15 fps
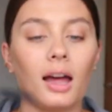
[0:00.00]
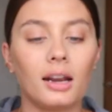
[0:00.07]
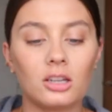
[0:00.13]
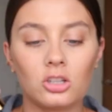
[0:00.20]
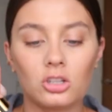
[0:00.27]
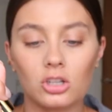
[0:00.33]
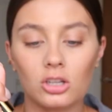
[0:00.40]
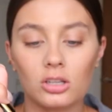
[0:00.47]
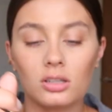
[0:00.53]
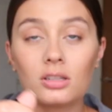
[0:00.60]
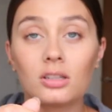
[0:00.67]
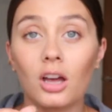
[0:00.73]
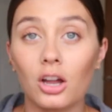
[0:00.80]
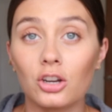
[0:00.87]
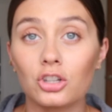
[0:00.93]
And it's just
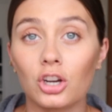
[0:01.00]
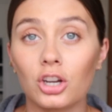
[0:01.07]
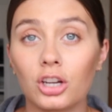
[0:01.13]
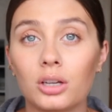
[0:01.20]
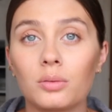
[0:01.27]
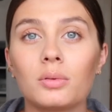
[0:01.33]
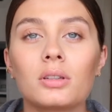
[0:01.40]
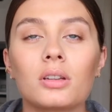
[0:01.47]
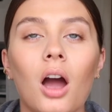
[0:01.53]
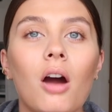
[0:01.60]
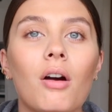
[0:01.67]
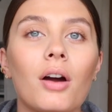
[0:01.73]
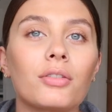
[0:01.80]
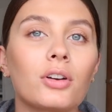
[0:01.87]
such a good mascara.